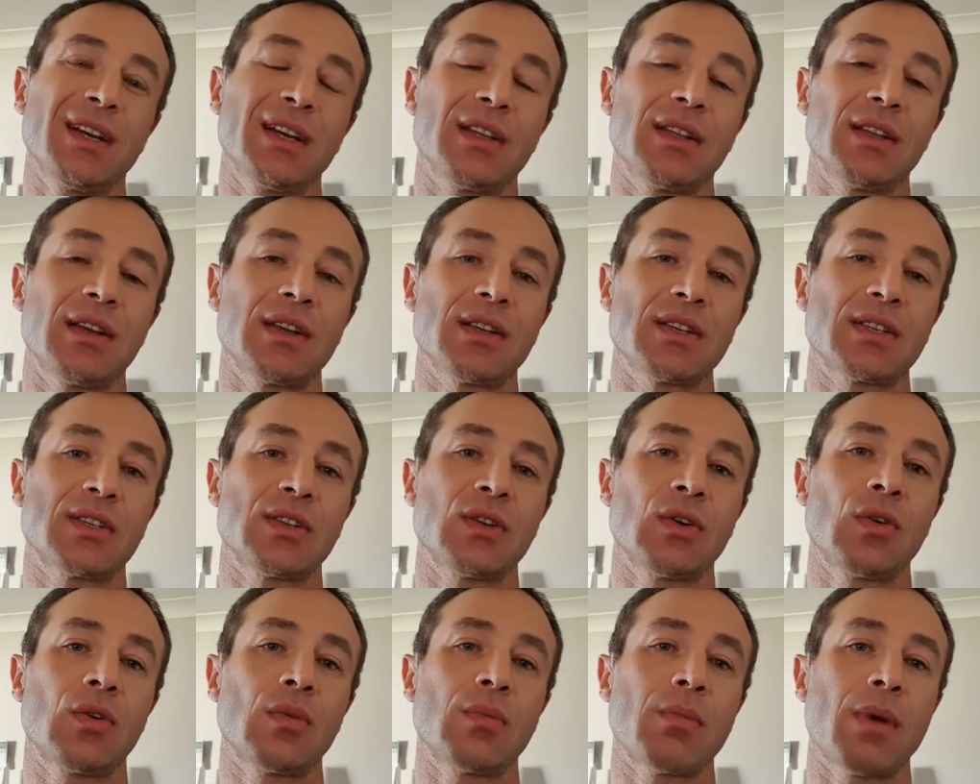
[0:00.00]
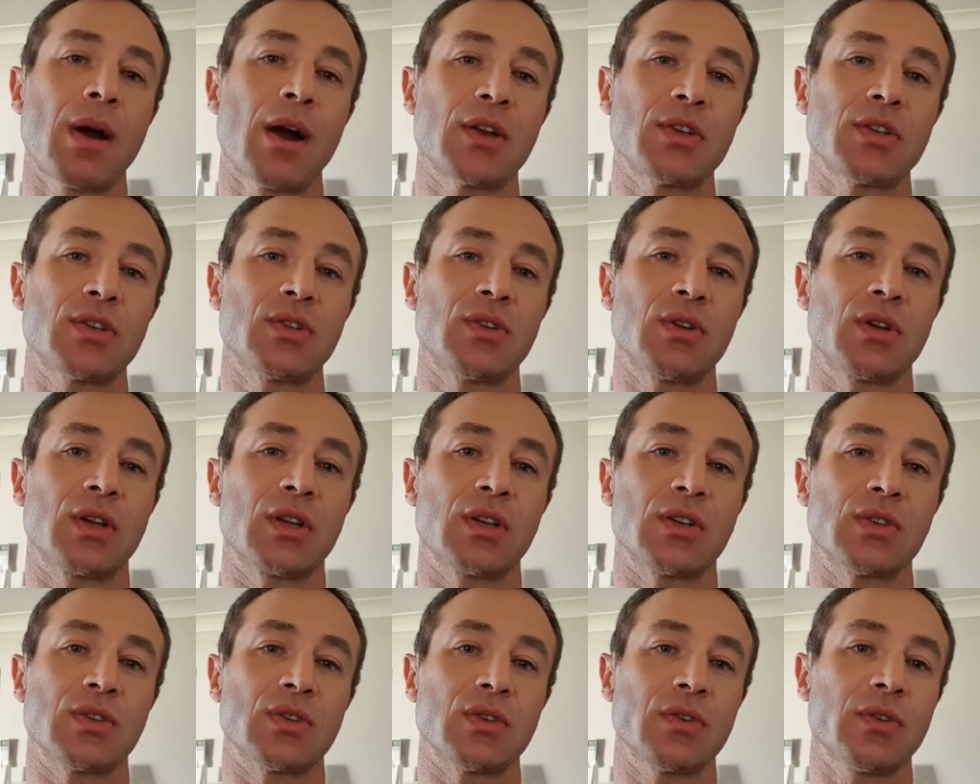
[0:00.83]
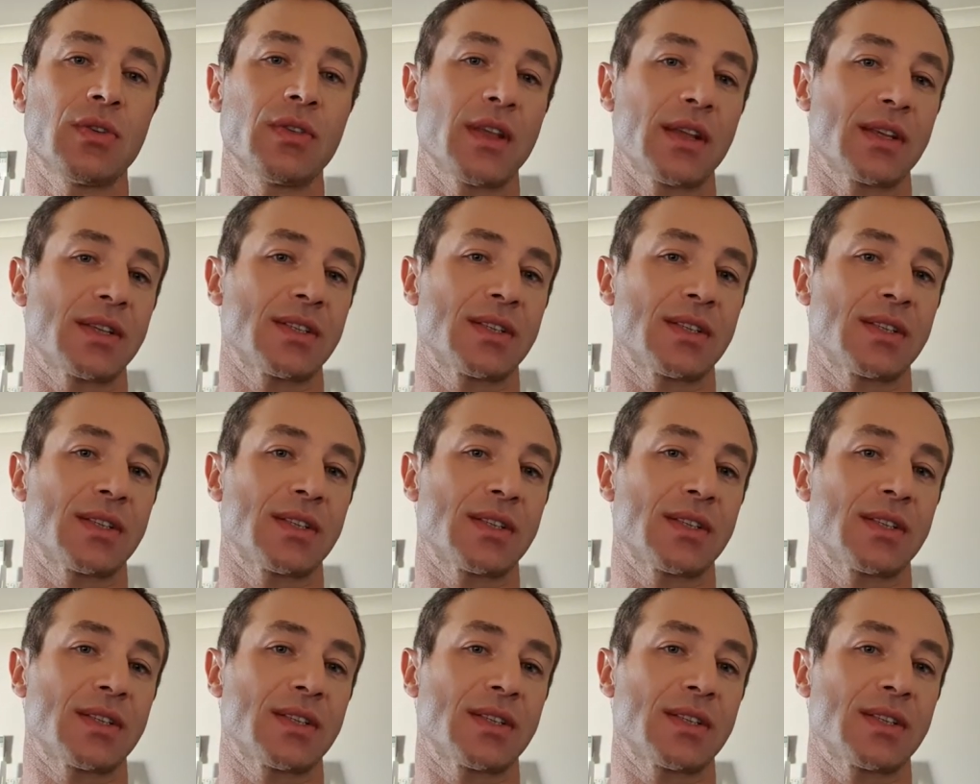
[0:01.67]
there's no much you can do. That's